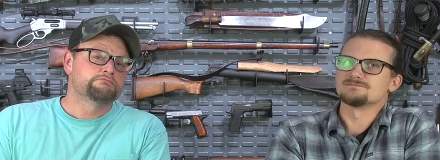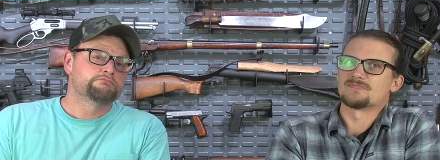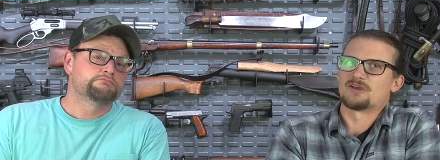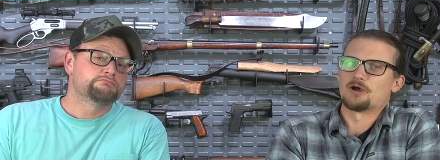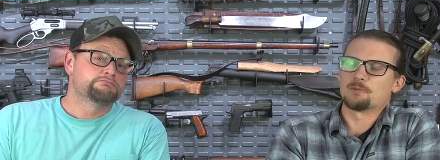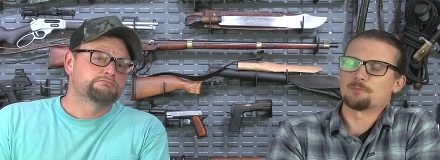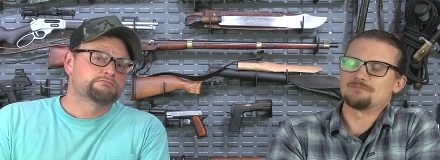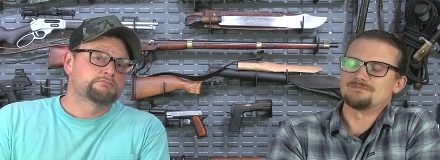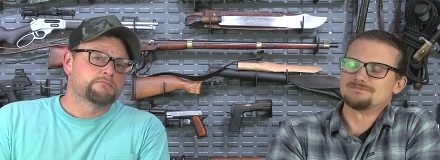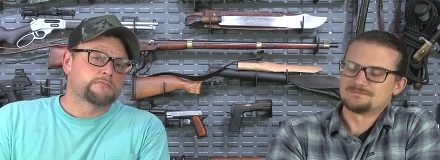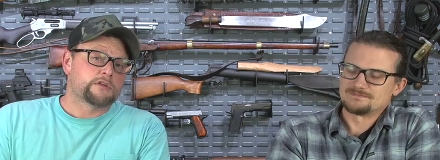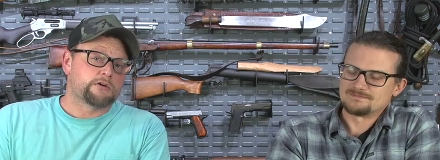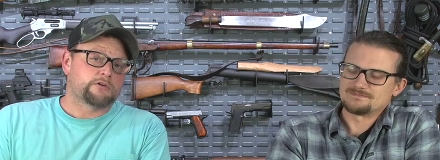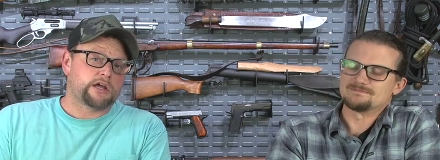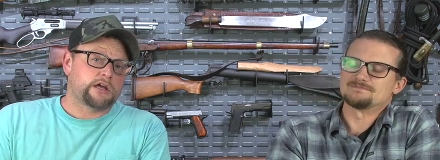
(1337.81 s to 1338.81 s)
Speaker 1: Yep.
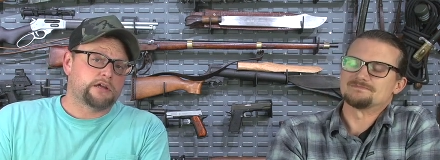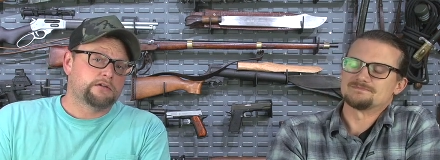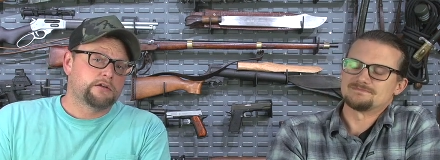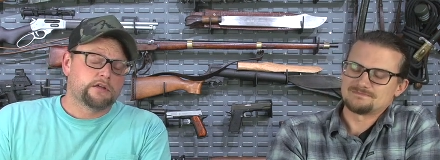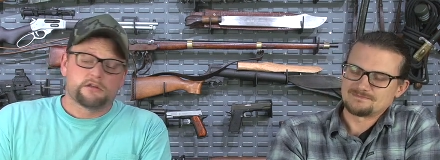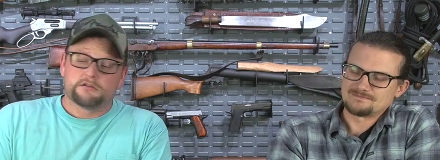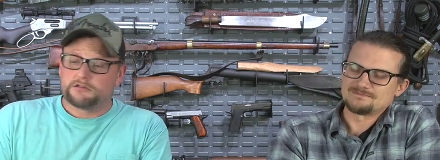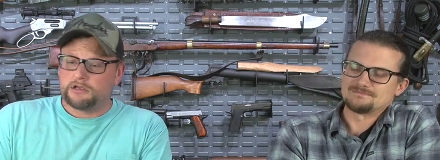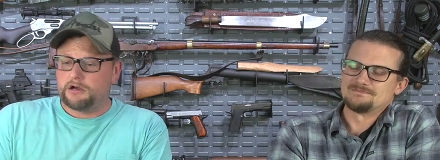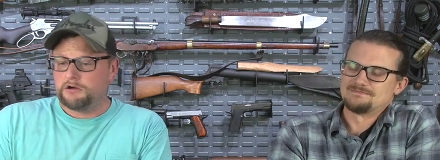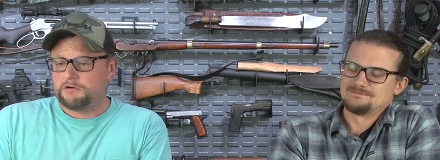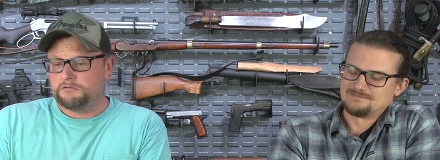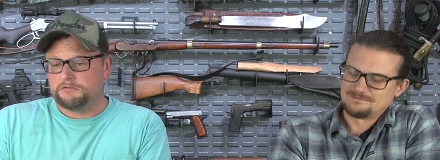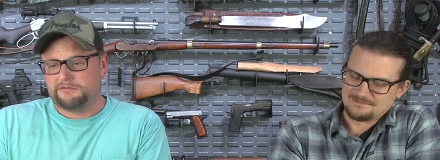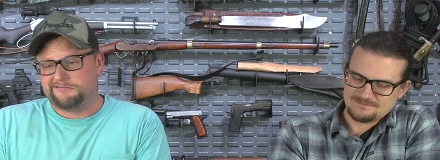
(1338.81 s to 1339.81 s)
Okay.
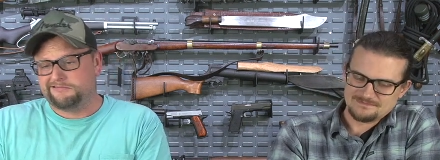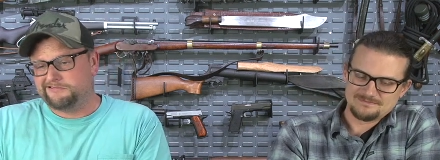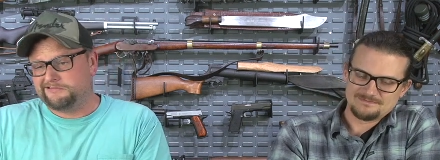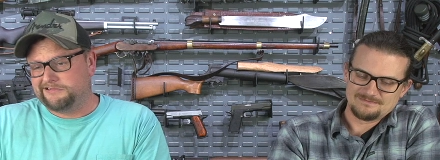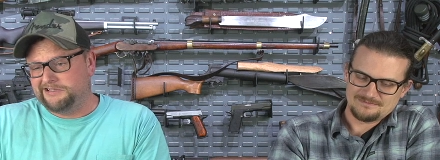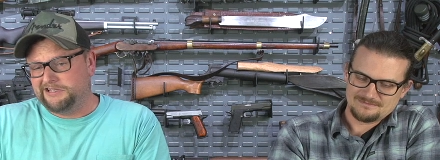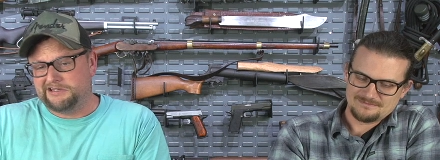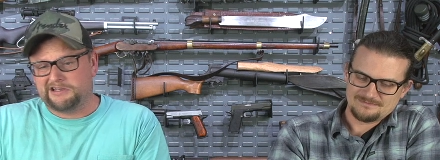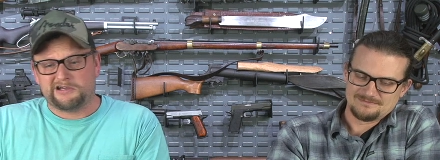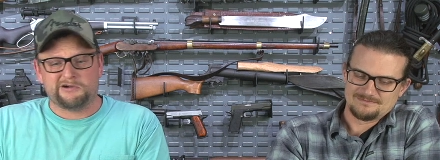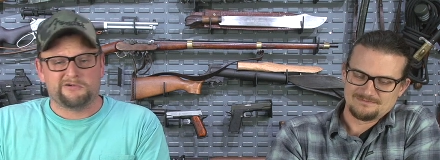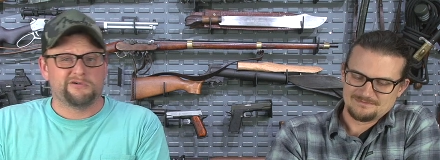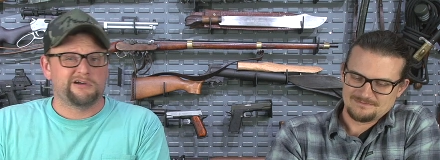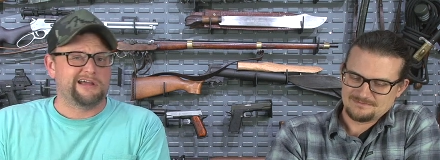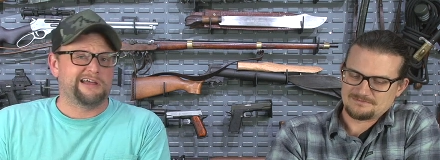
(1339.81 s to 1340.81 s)
So, you
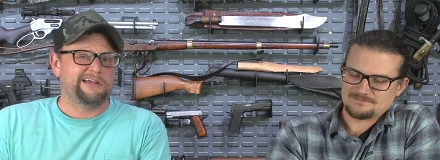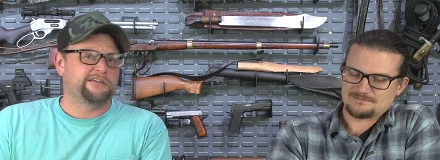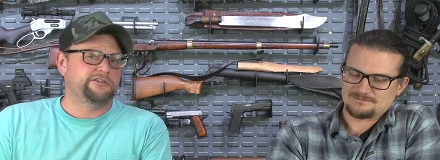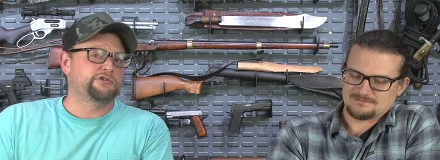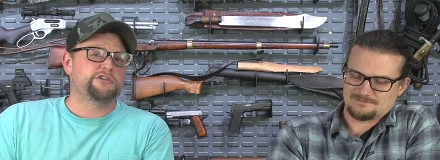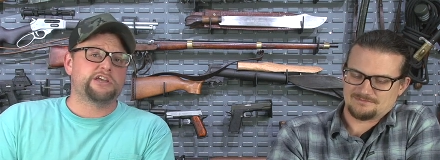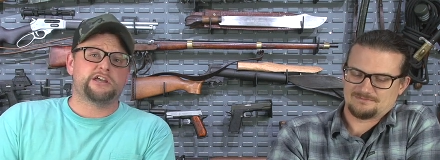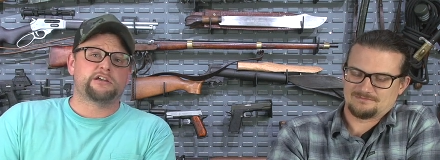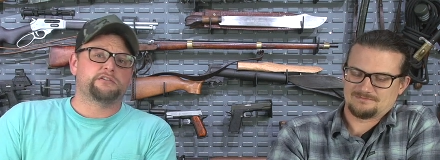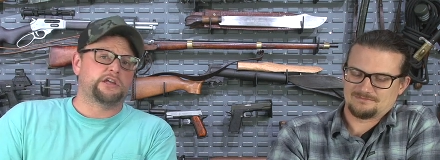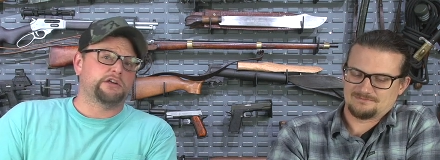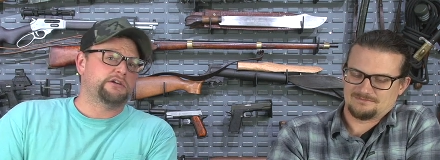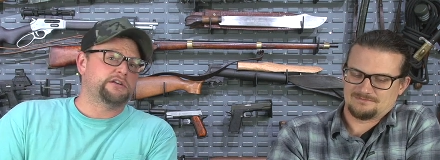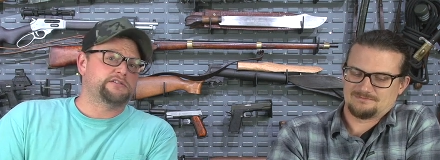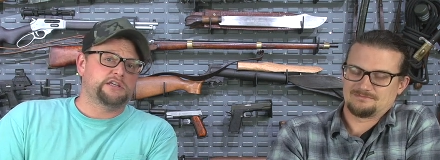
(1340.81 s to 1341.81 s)
know, you can't
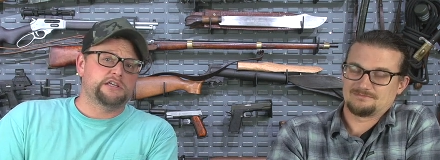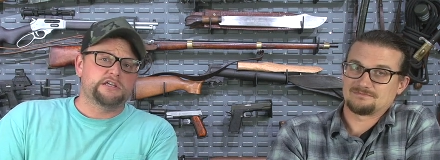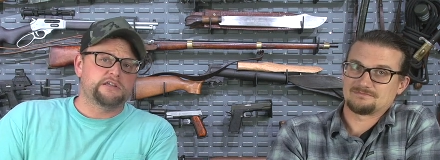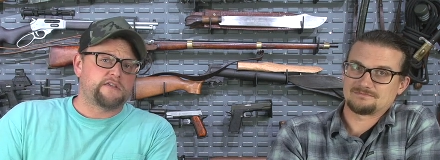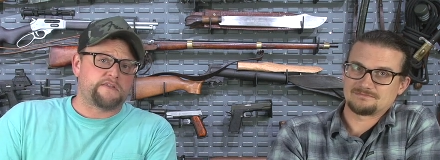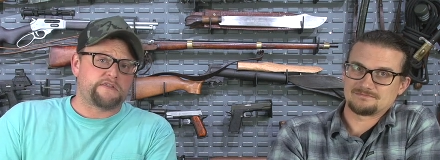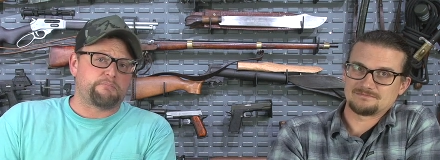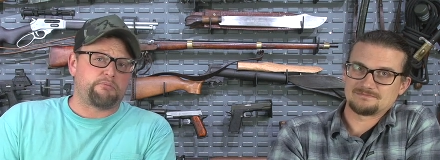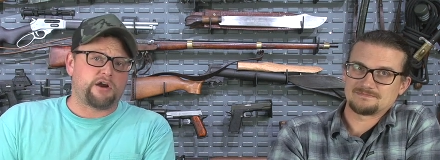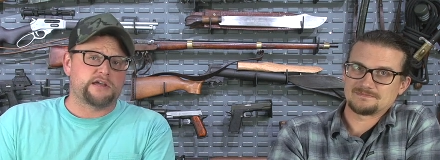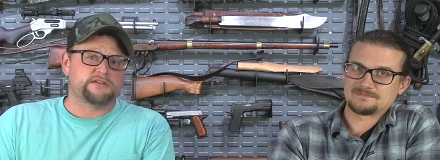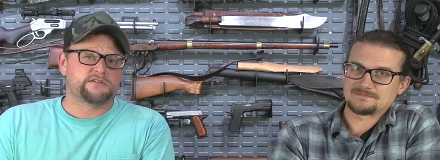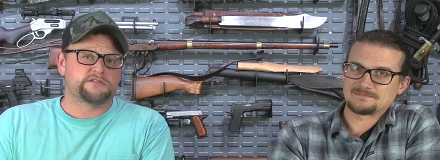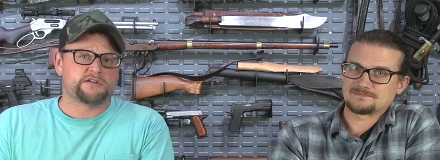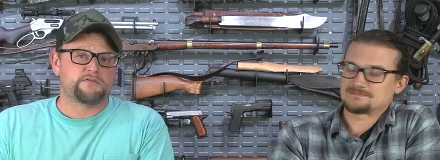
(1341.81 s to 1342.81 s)
guarantee that the
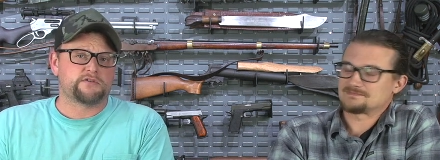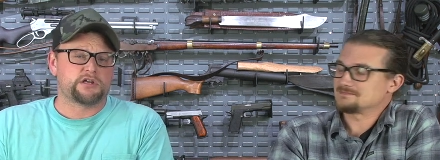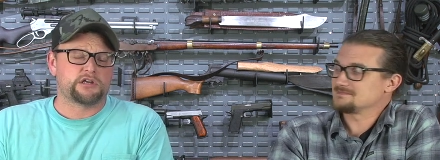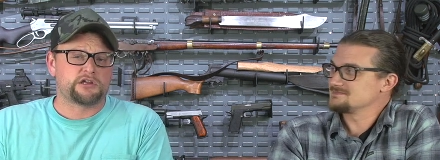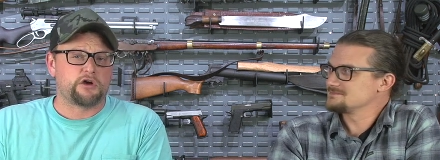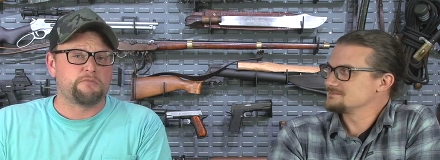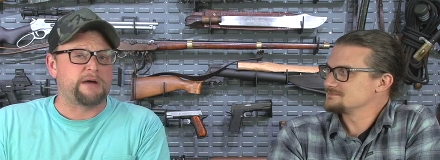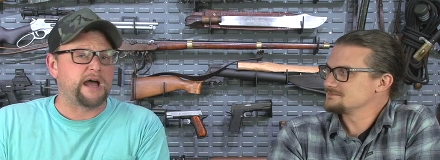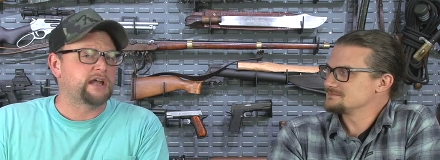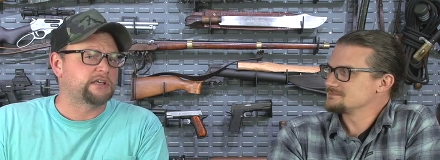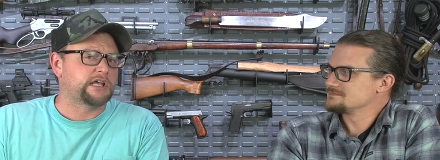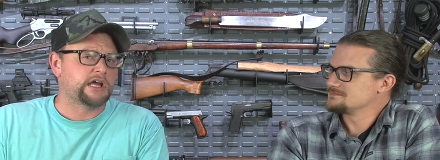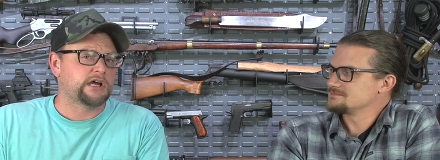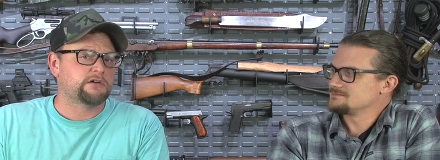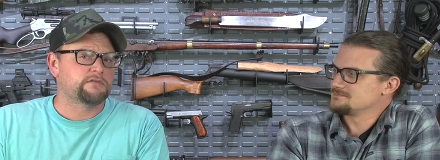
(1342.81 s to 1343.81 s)
price is ever going to go back
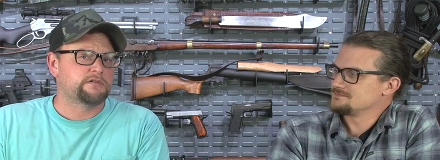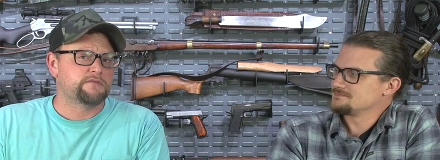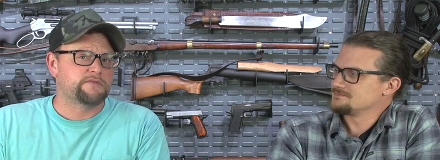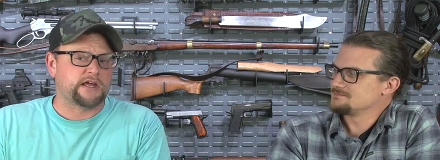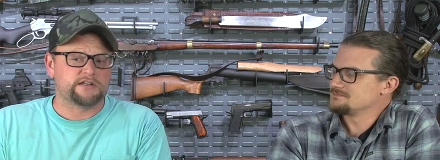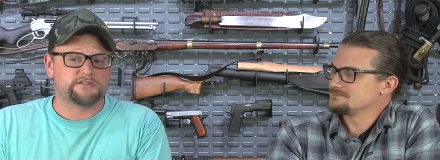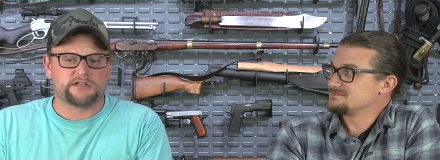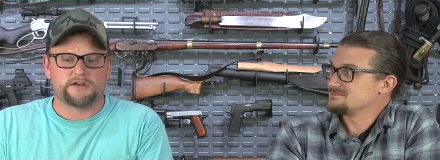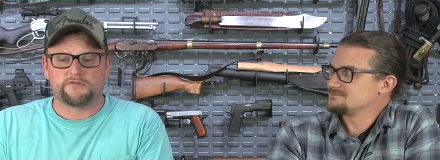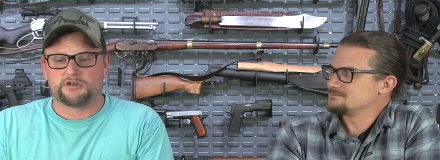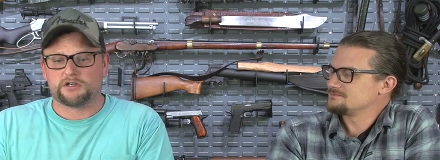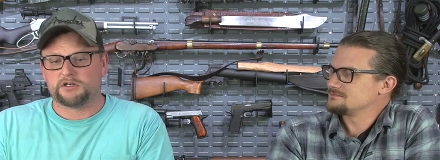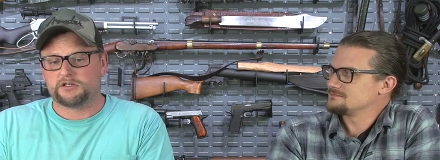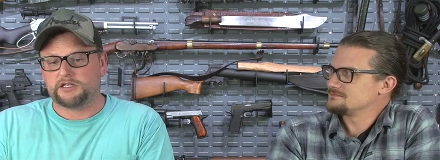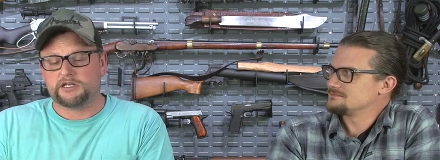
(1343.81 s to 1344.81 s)
down, that it's ever
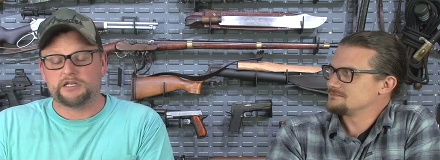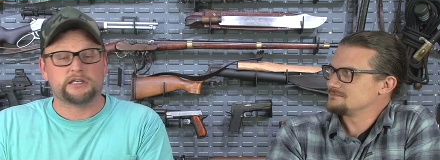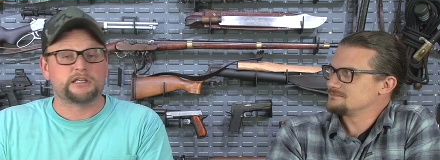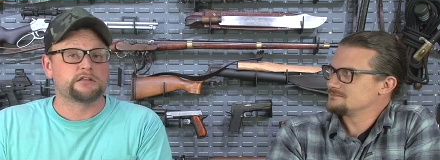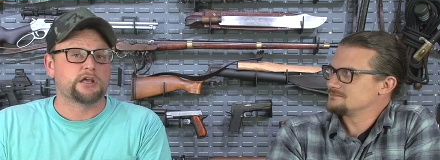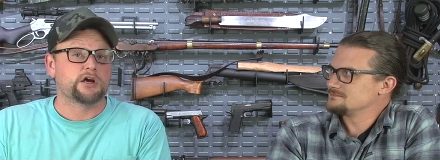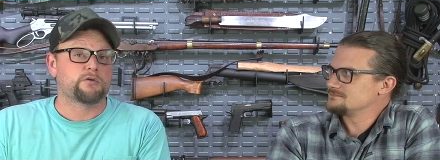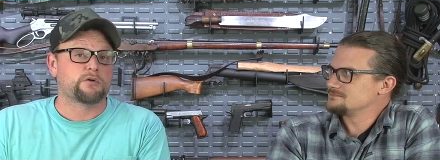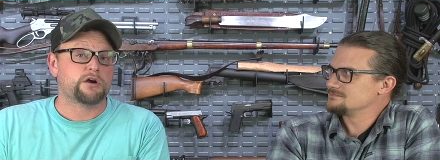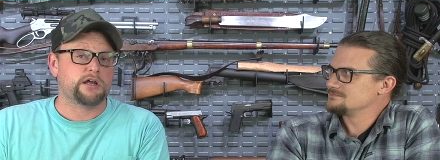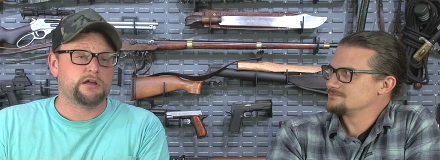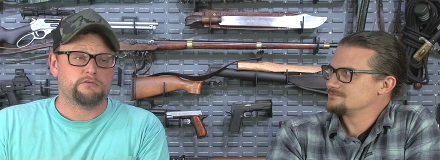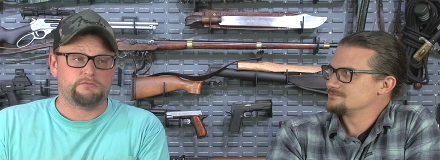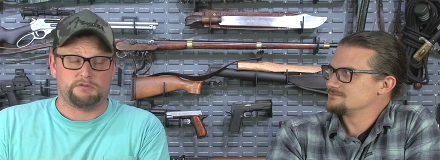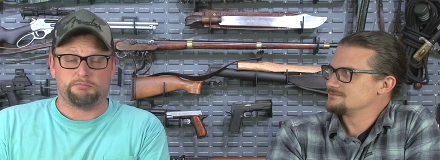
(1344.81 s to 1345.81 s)
going to get any lower.
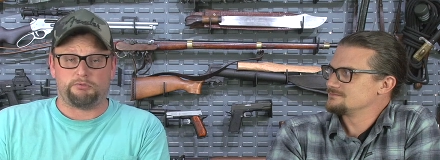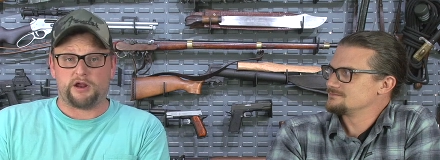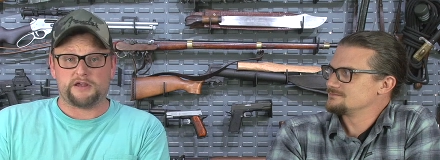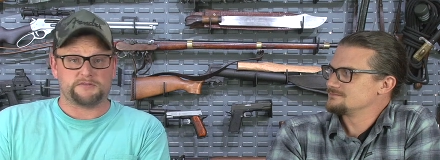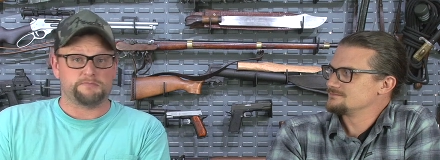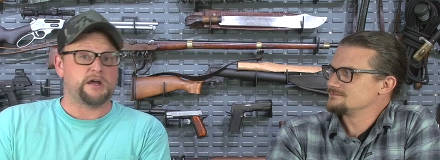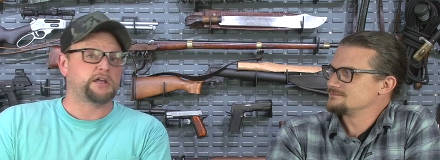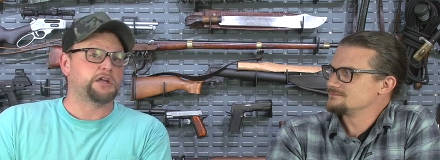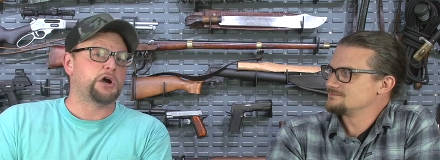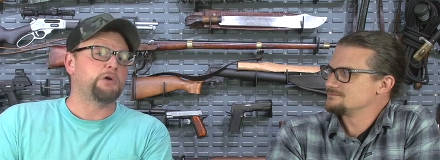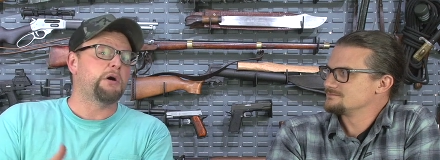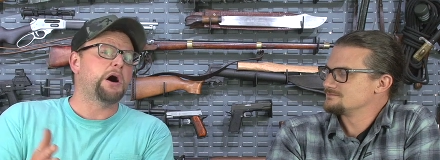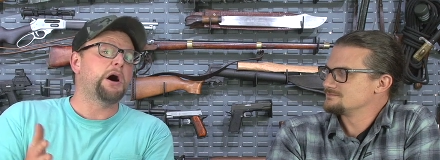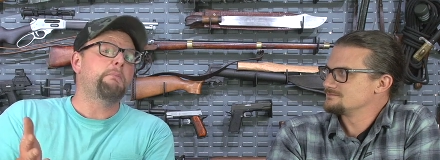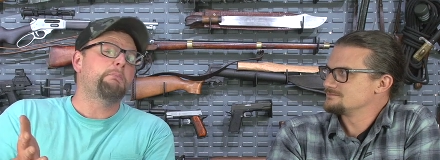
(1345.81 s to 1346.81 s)
Hell, the price might
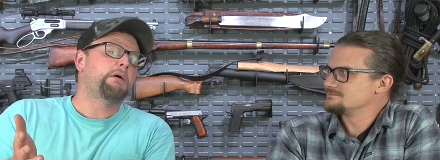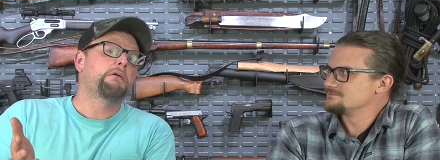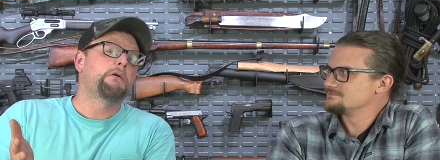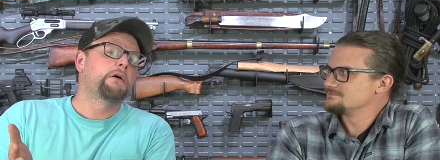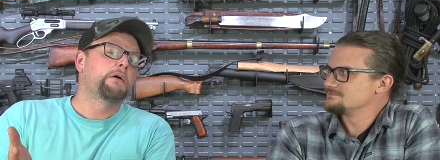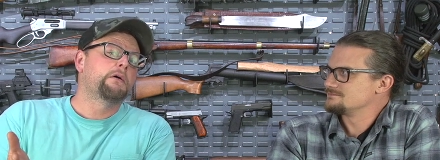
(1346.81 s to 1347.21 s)
go up.